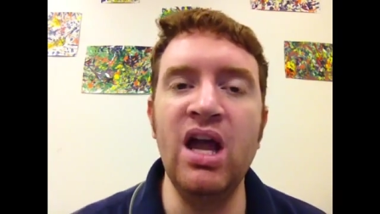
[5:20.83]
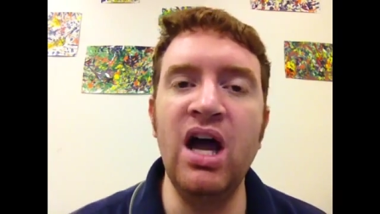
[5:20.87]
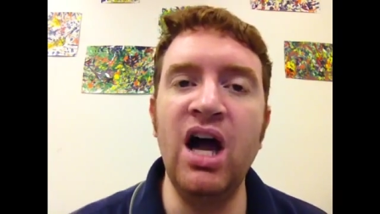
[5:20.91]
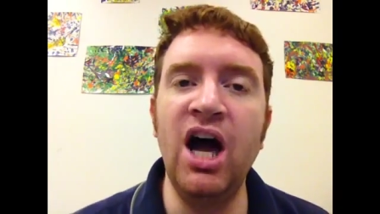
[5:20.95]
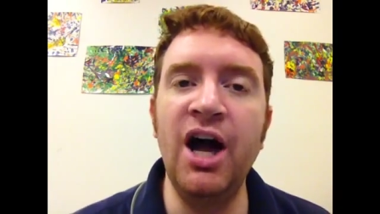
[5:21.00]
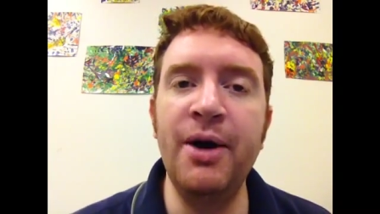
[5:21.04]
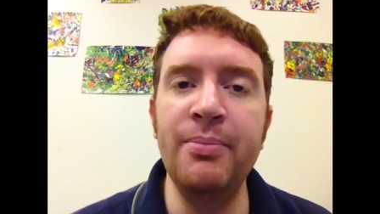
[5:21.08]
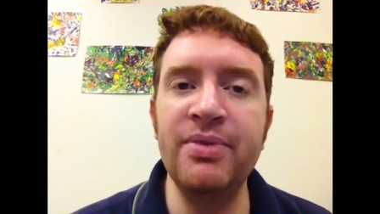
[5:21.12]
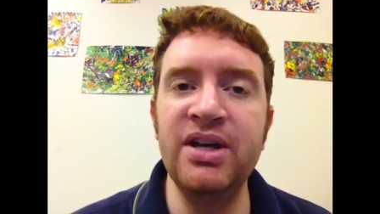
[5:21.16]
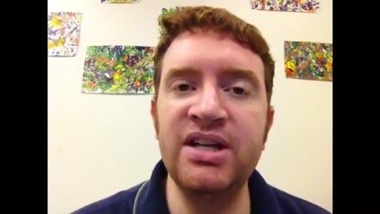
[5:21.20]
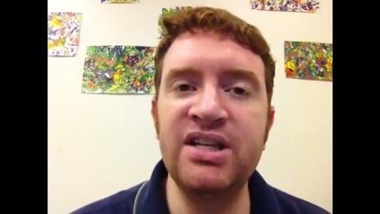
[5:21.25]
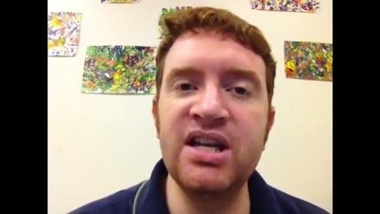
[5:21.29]

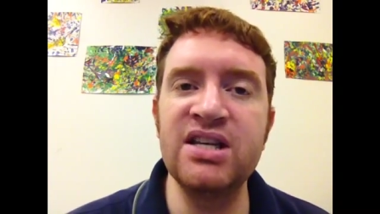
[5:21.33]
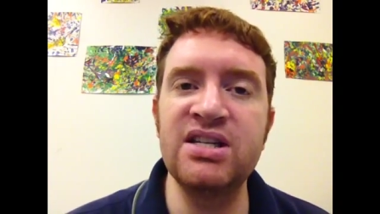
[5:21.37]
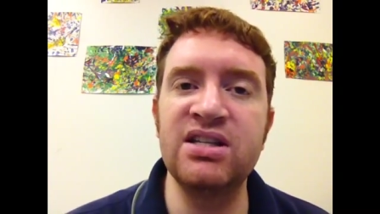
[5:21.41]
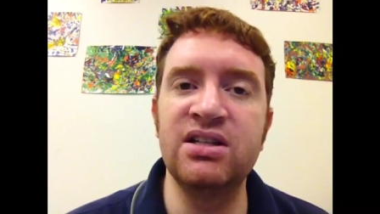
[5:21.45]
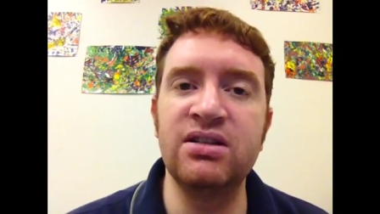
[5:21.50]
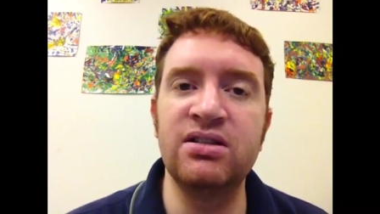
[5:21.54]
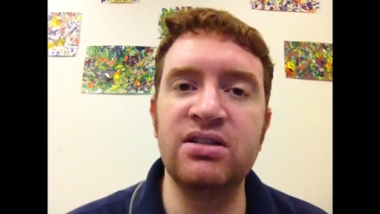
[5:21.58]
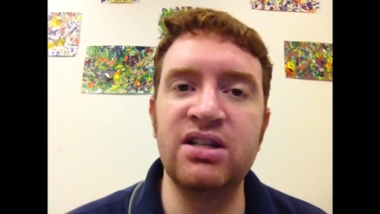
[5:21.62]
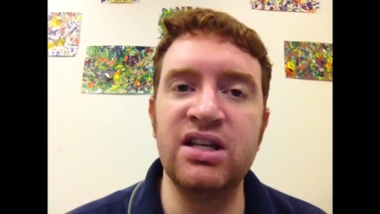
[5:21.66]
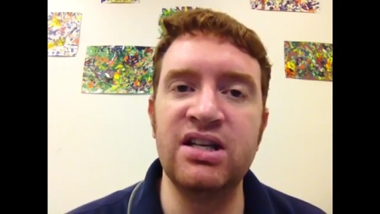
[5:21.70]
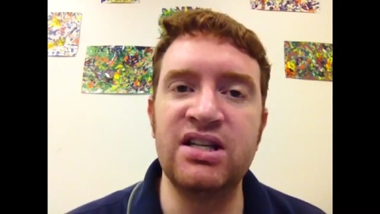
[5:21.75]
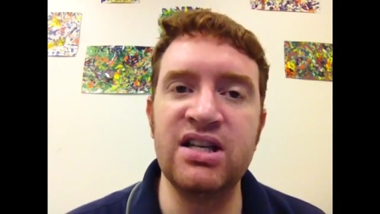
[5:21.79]
It
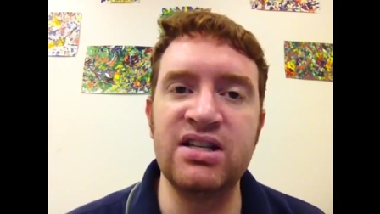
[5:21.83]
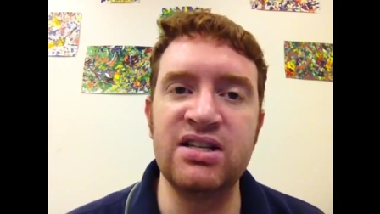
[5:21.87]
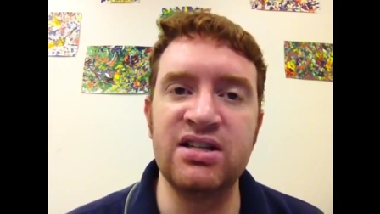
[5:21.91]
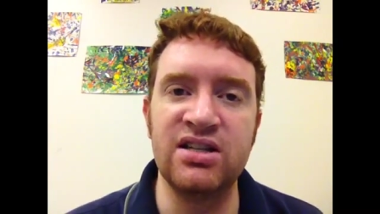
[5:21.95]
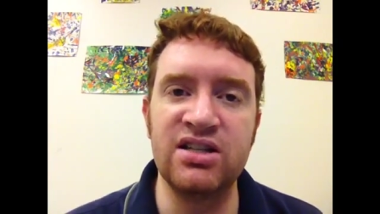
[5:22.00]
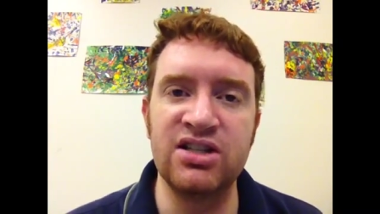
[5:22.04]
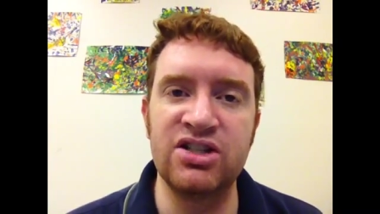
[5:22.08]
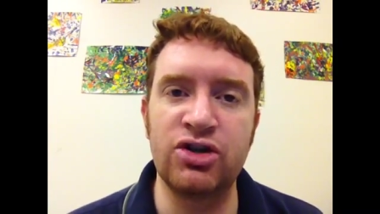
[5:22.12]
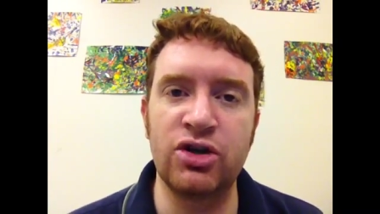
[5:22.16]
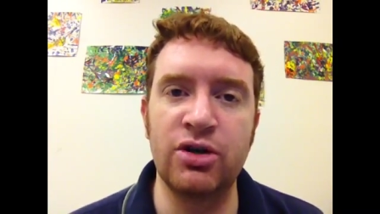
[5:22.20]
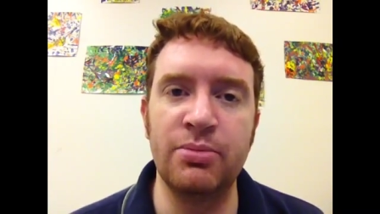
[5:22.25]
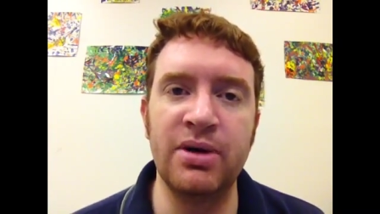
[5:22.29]
doesn't
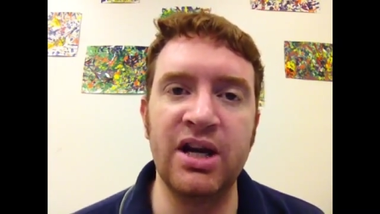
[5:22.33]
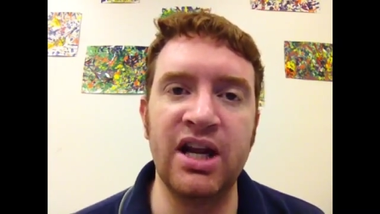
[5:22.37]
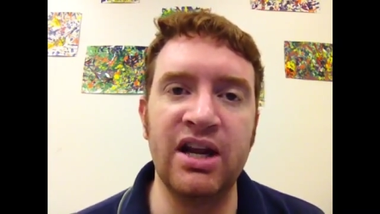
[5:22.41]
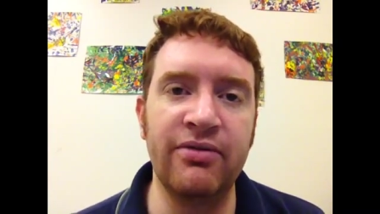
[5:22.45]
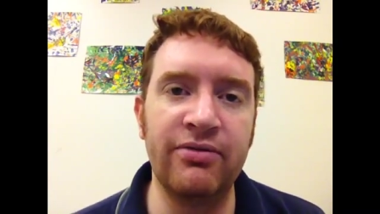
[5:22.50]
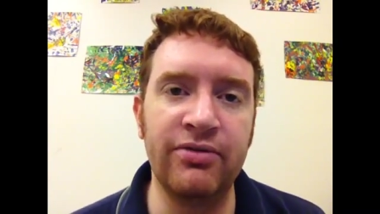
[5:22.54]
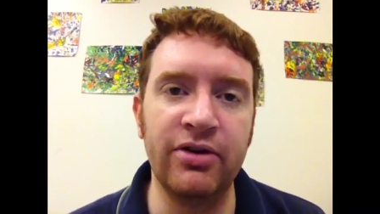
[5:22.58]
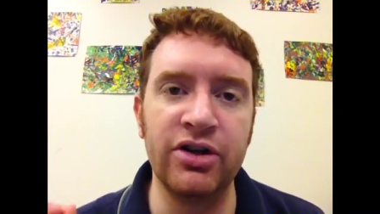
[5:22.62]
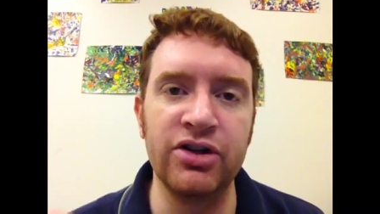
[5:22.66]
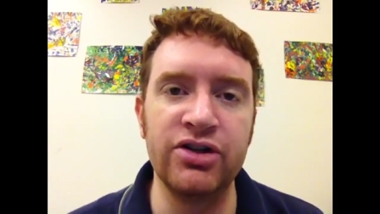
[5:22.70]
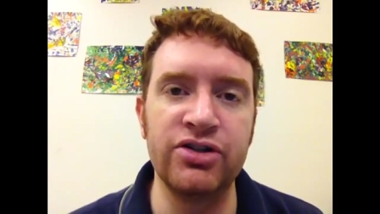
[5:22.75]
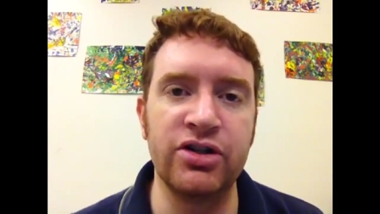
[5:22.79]

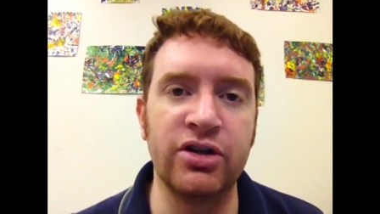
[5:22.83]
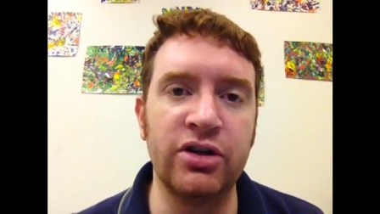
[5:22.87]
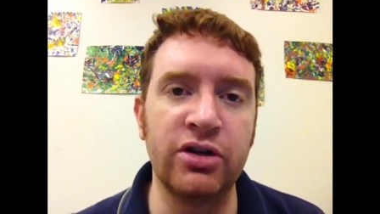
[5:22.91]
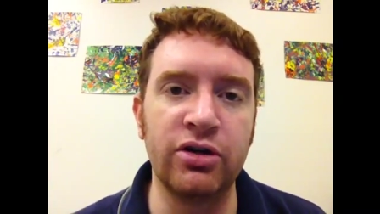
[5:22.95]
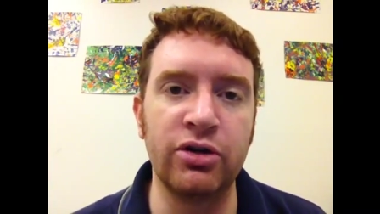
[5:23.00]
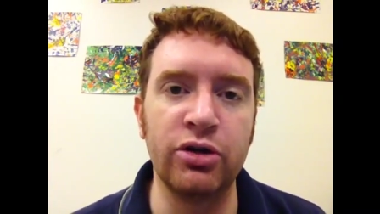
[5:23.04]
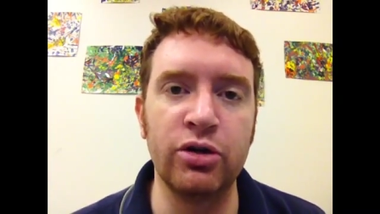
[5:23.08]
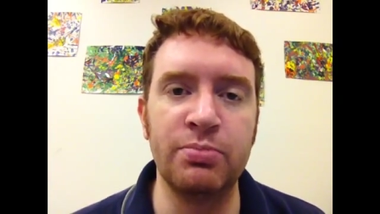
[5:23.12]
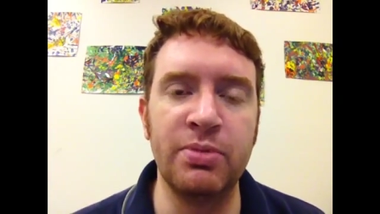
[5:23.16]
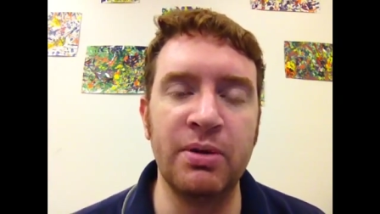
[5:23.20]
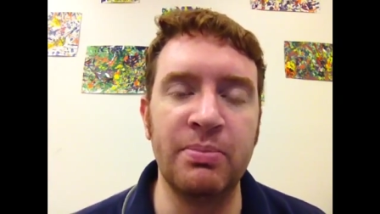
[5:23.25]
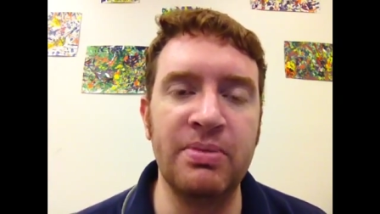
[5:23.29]
discriminate for a certain
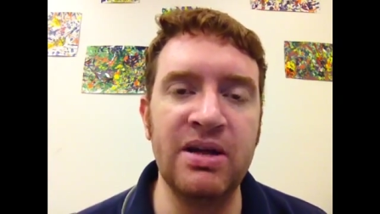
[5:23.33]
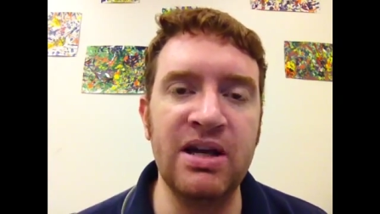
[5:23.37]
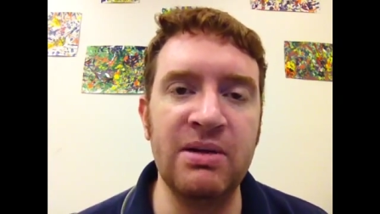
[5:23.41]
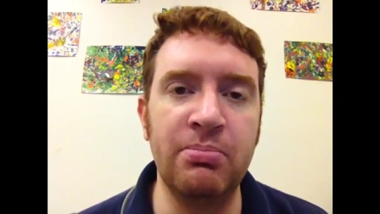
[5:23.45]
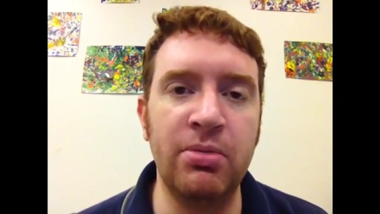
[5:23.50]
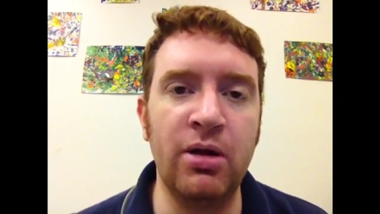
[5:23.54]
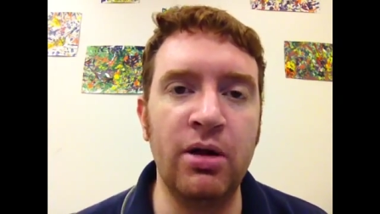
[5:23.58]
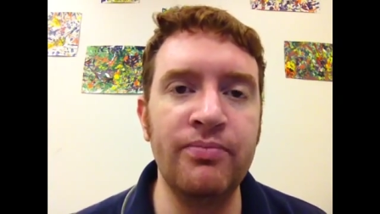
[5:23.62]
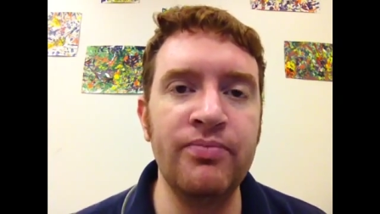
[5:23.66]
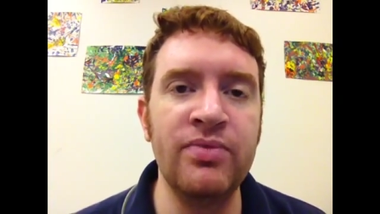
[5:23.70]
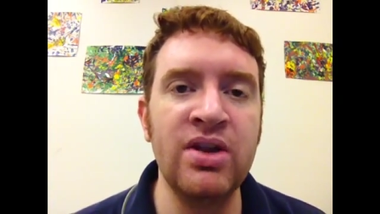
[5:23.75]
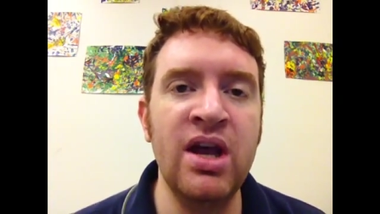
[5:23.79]
group of
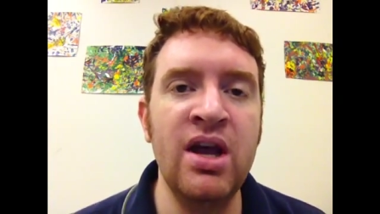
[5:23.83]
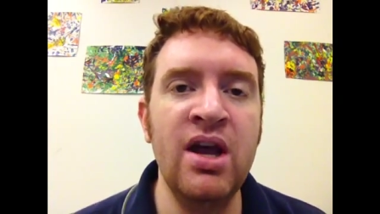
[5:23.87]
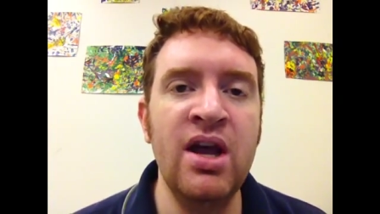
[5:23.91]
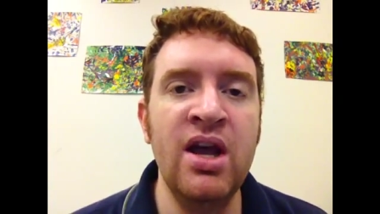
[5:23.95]
people.